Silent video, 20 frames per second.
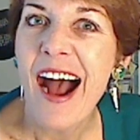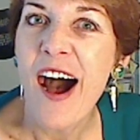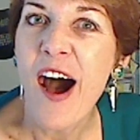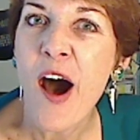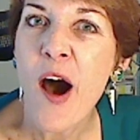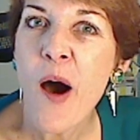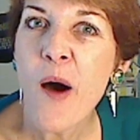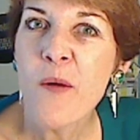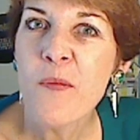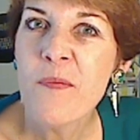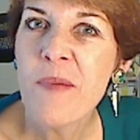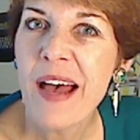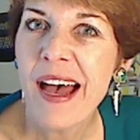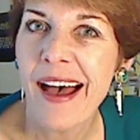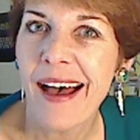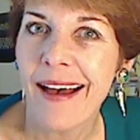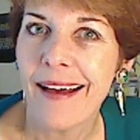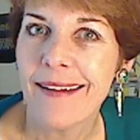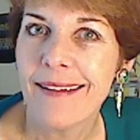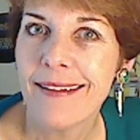I'll
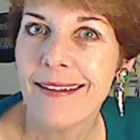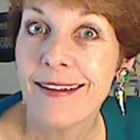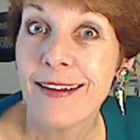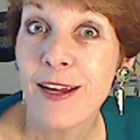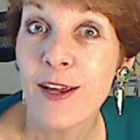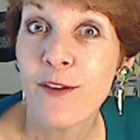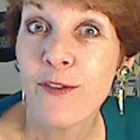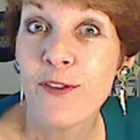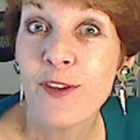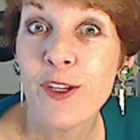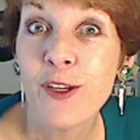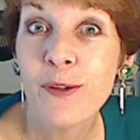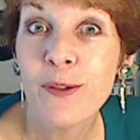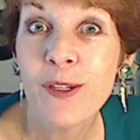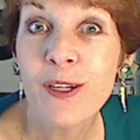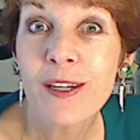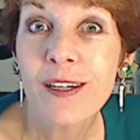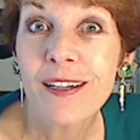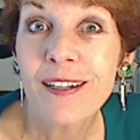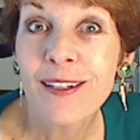bet if you
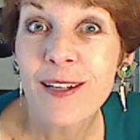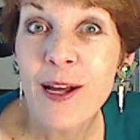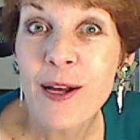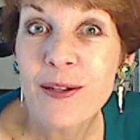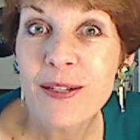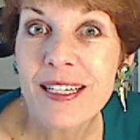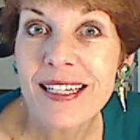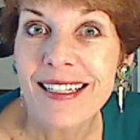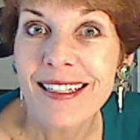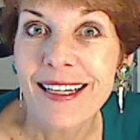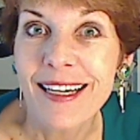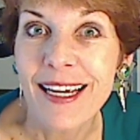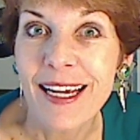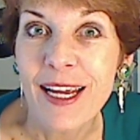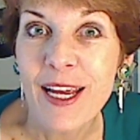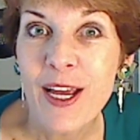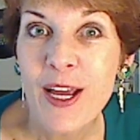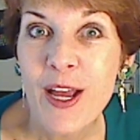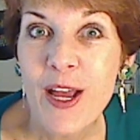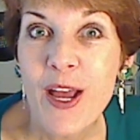look
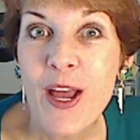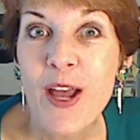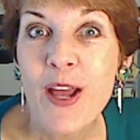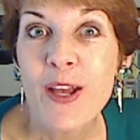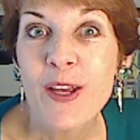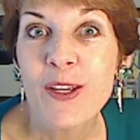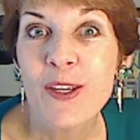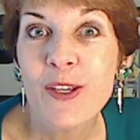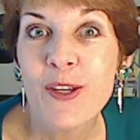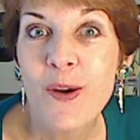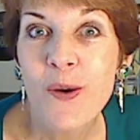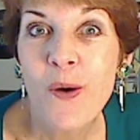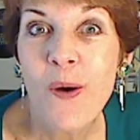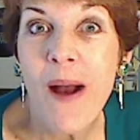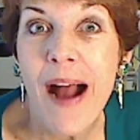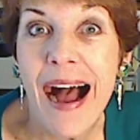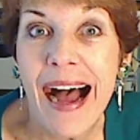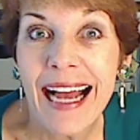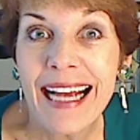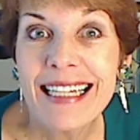closely,
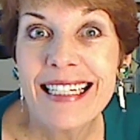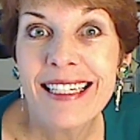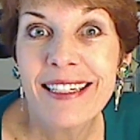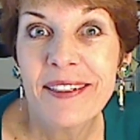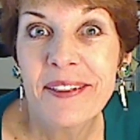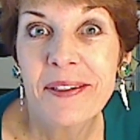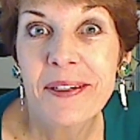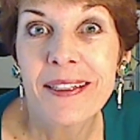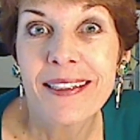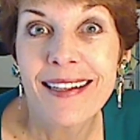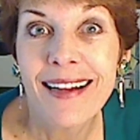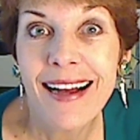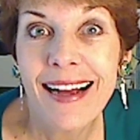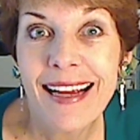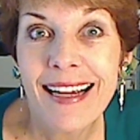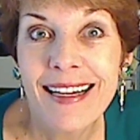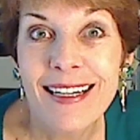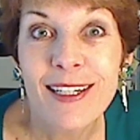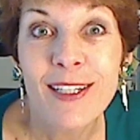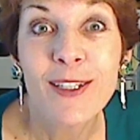your ideal
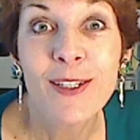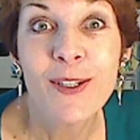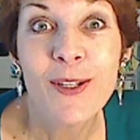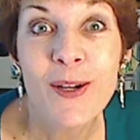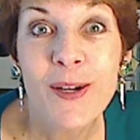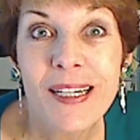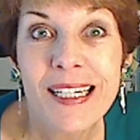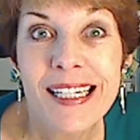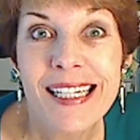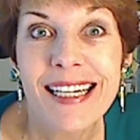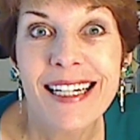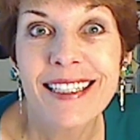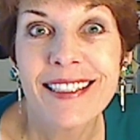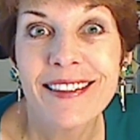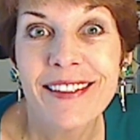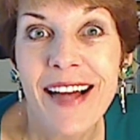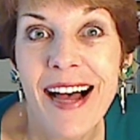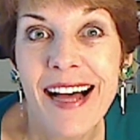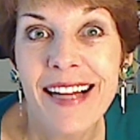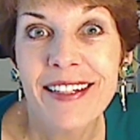client looks a
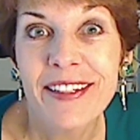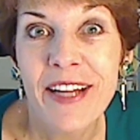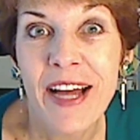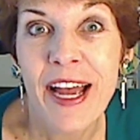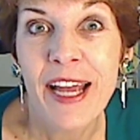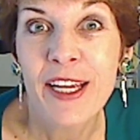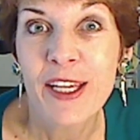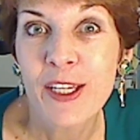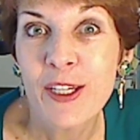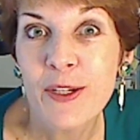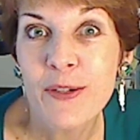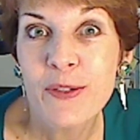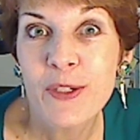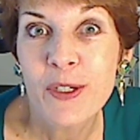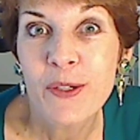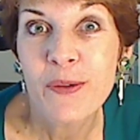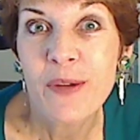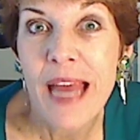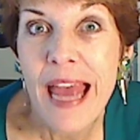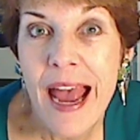lot like you
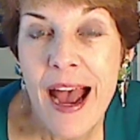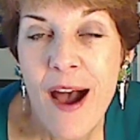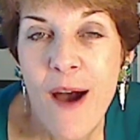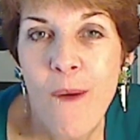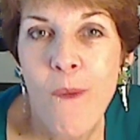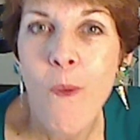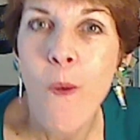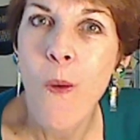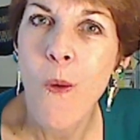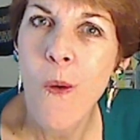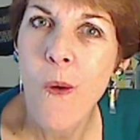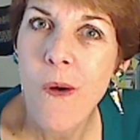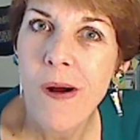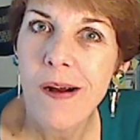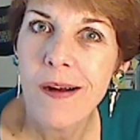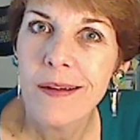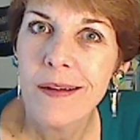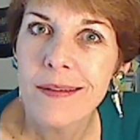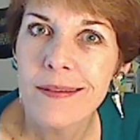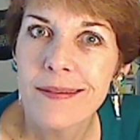do now or
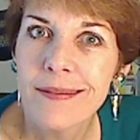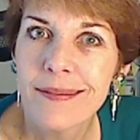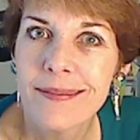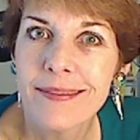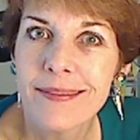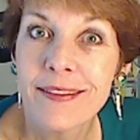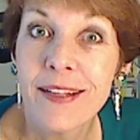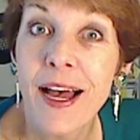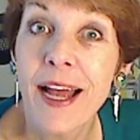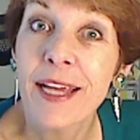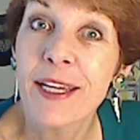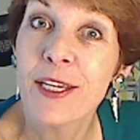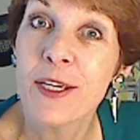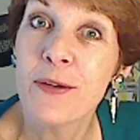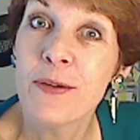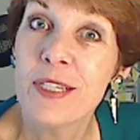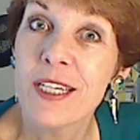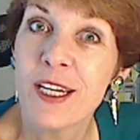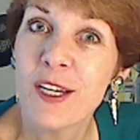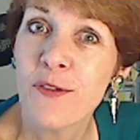like
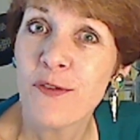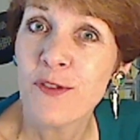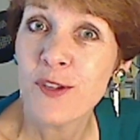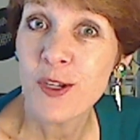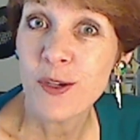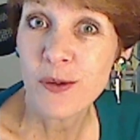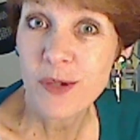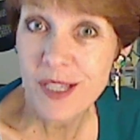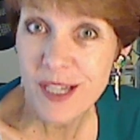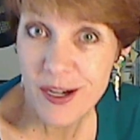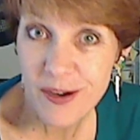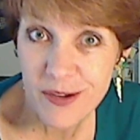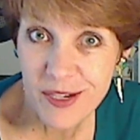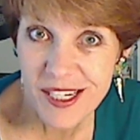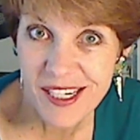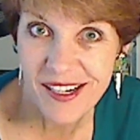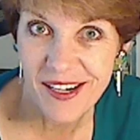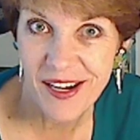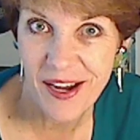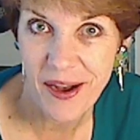you did a few
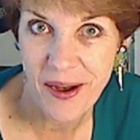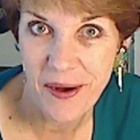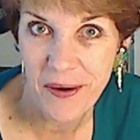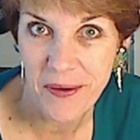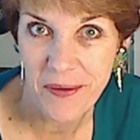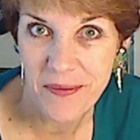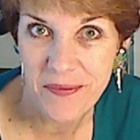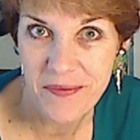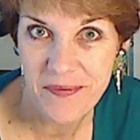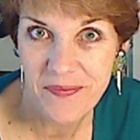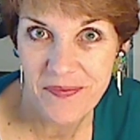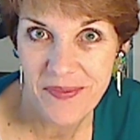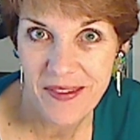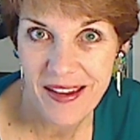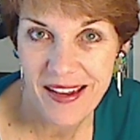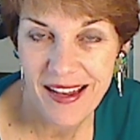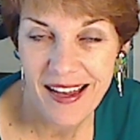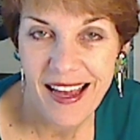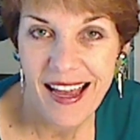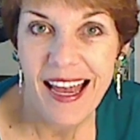years ago.
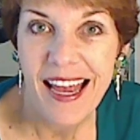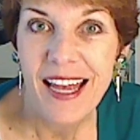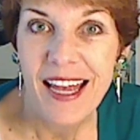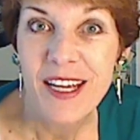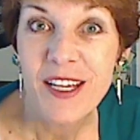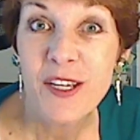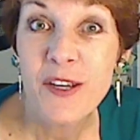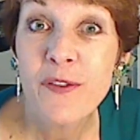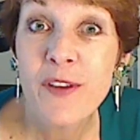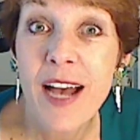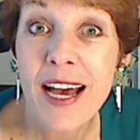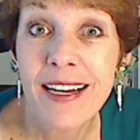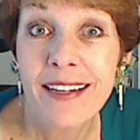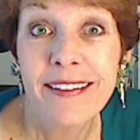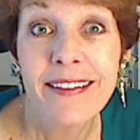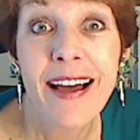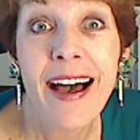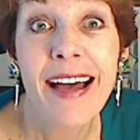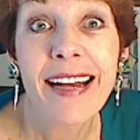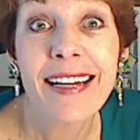you've got a
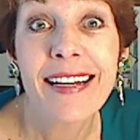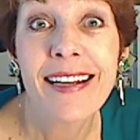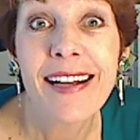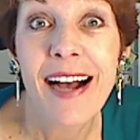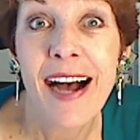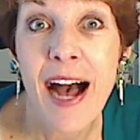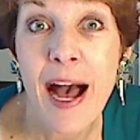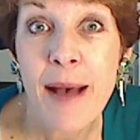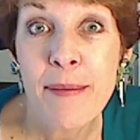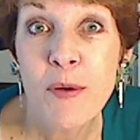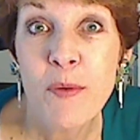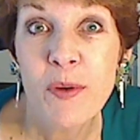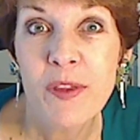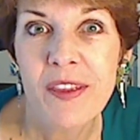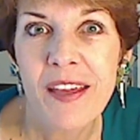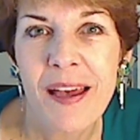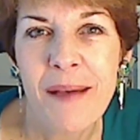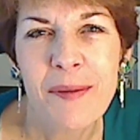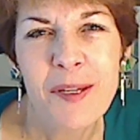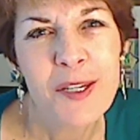lot in common
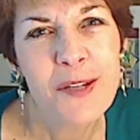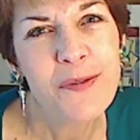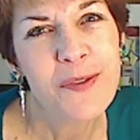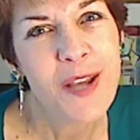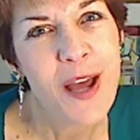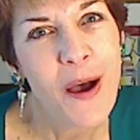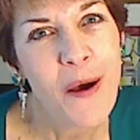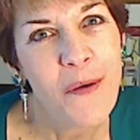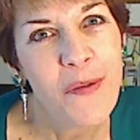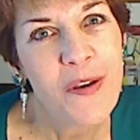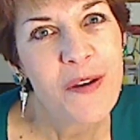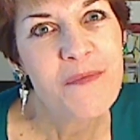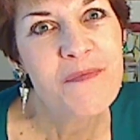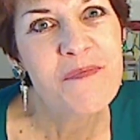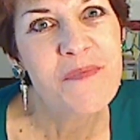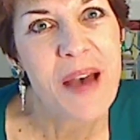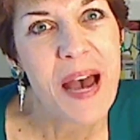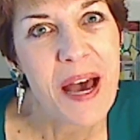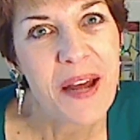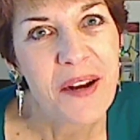with them and you know
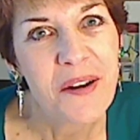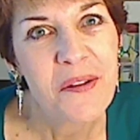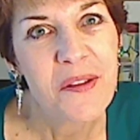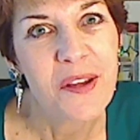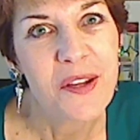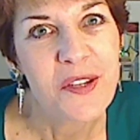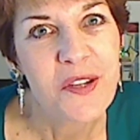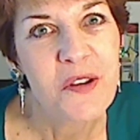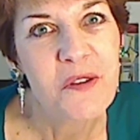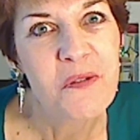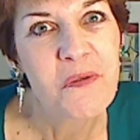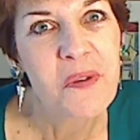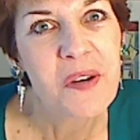them better than you